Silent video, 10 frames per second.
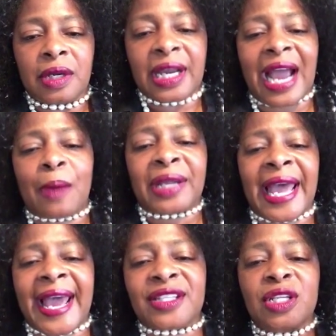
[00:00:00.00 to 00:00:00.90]

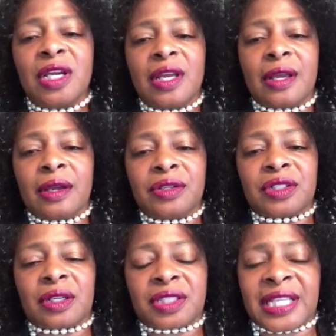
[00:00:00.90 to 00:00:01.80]
COMCAST
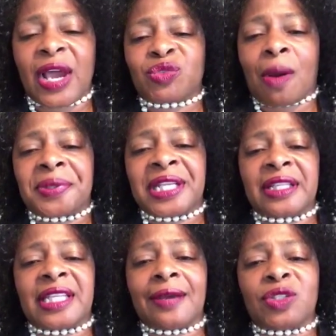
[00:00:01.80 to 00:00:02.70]
sales
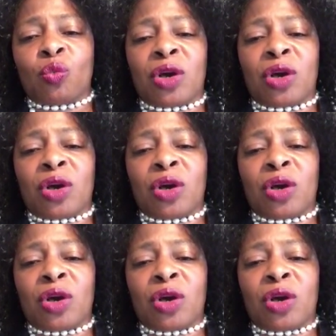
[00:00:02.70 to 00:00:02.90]
representatives